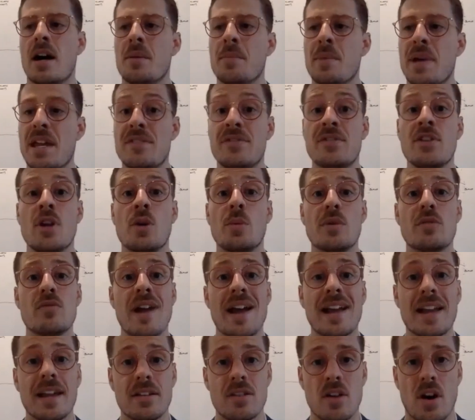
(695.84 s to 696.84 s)
Even though we
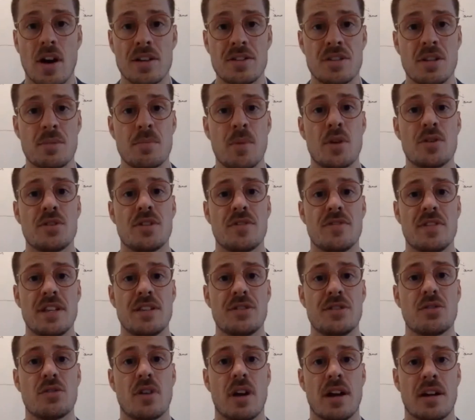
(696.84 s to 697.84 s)
recognize that most of
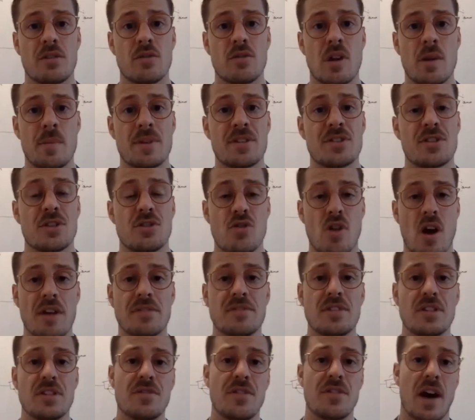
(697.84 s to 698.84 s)
these agreements are
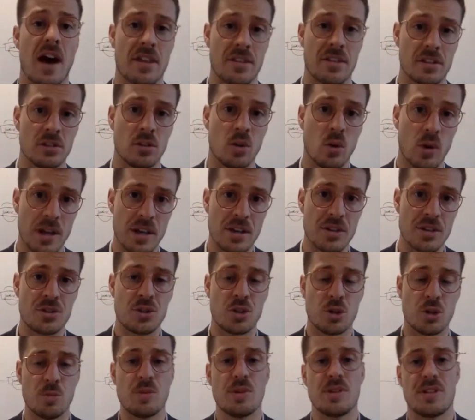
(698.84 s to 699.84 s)
drafted for other lawyers
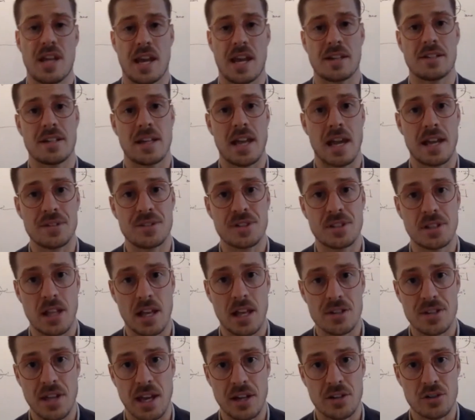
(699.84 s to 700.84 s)
to protect against
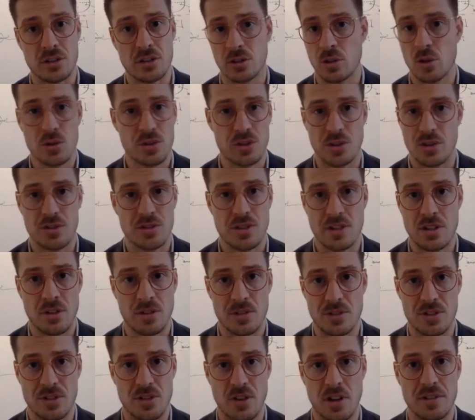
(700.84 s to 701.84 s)
class action lawsuits. They're not
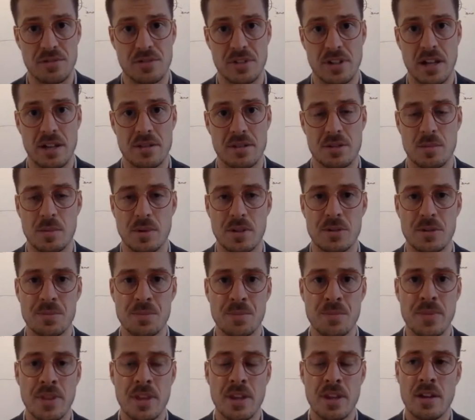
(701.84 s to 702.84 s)
designed for customers.
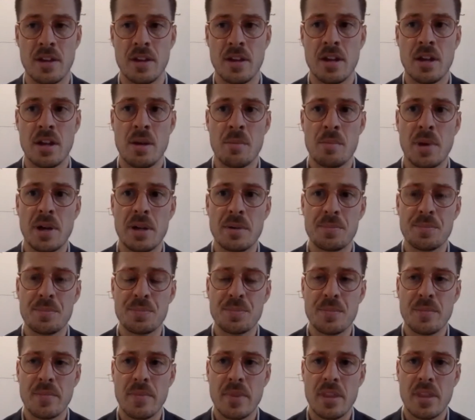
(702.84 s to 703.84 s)
But
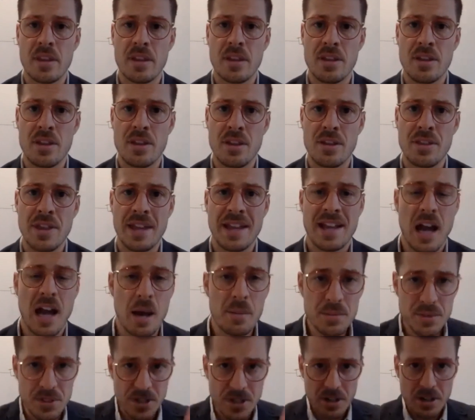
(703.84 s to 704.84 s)
they
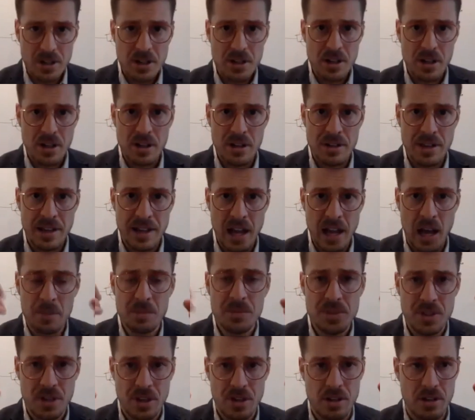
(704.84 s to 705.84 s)
come to
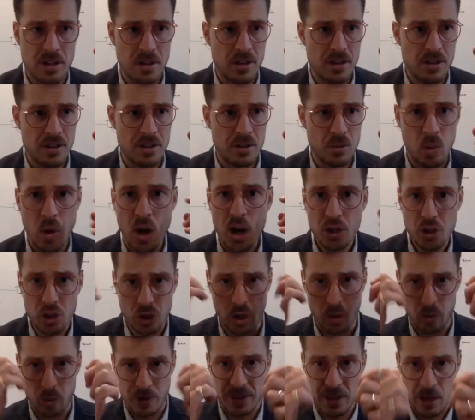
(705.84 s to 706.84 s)
the
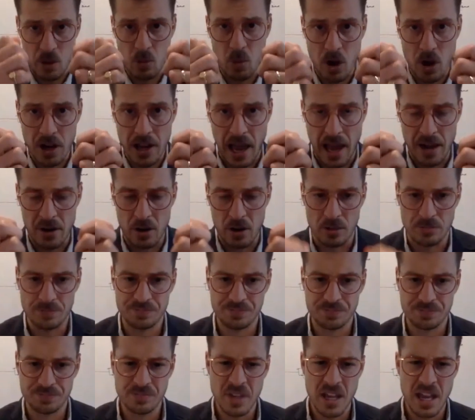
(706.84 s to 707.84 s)
workshop with their work hat on.
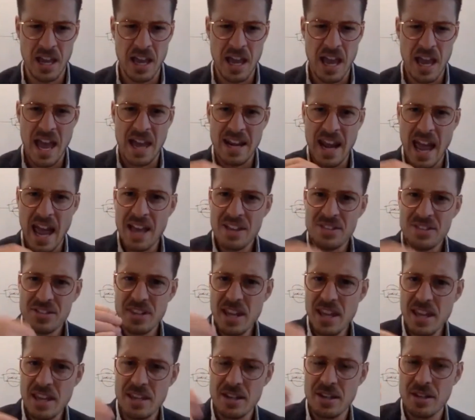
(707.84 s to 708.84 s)
And as
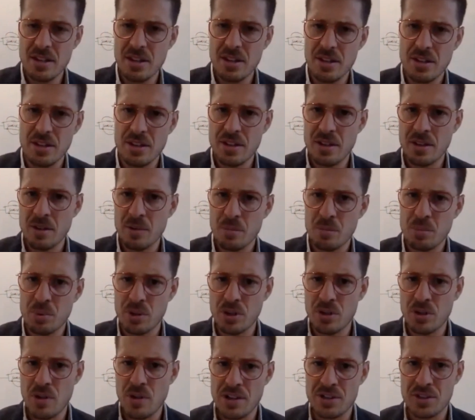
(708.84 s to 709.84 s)
they
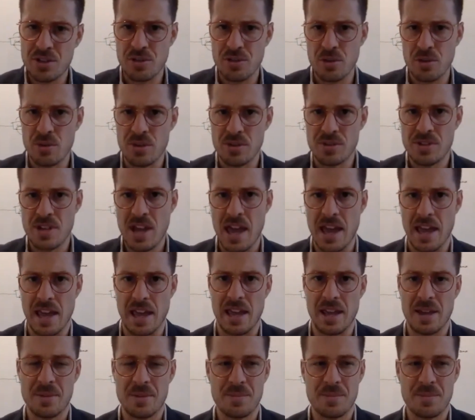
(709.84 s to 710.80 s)
progress through the day,